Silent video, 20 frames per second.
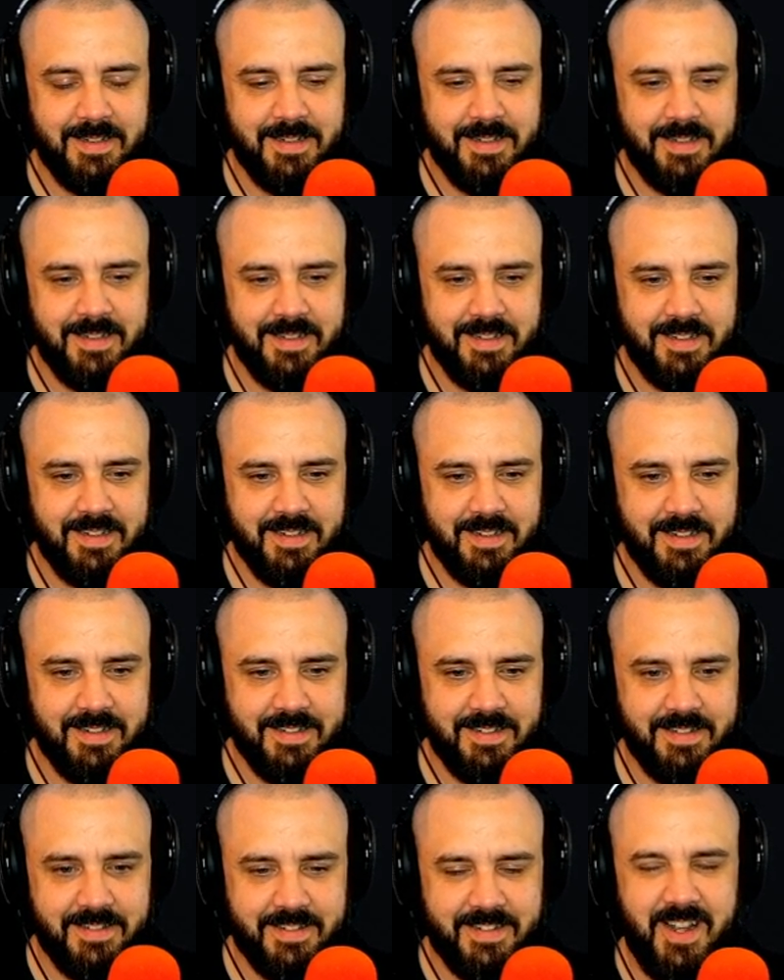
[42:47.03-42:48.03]
sure.
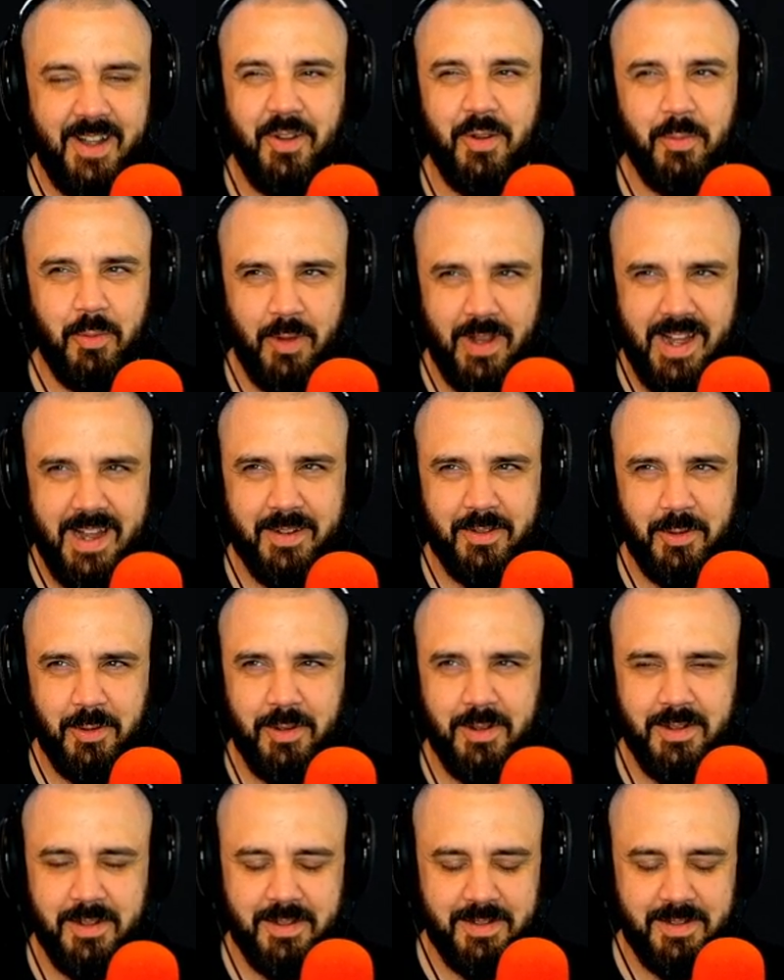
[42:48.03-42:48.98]
Terrible actor.